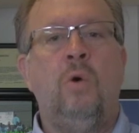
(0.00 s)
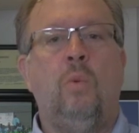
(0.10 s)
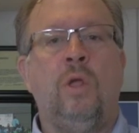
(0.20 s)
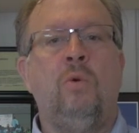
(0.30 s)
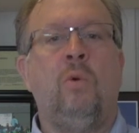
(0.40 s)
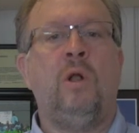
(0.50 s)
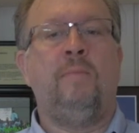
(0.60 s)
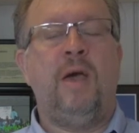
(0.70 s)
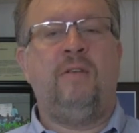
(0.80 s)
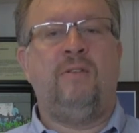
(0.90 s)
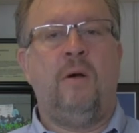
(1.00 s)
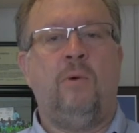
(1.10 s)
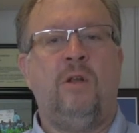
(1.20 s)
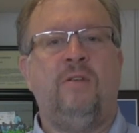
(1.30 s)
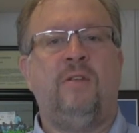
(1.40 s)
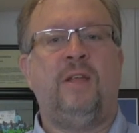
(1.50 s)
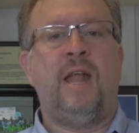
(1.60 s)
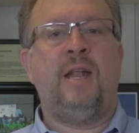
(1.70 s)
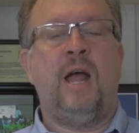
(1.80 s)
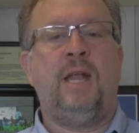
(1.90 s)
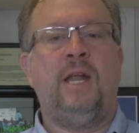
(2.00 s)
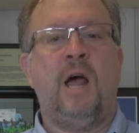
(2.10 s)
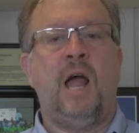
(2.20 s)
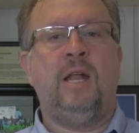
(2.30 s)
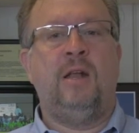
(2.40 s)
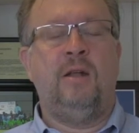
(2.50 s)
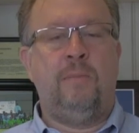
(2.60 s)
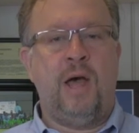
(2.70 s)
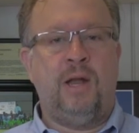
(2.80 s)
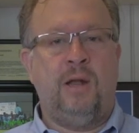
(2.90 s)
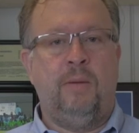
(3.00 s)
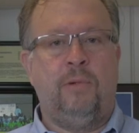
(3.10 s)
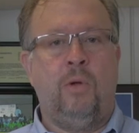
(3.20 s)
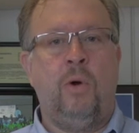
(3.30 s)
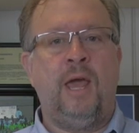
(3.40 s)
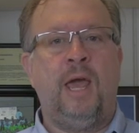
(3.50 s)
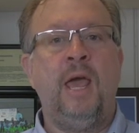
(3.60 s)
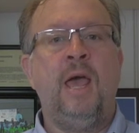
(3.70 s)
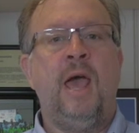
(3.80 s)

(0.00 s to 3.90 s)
When you want to pay someone as a 1099 independent employee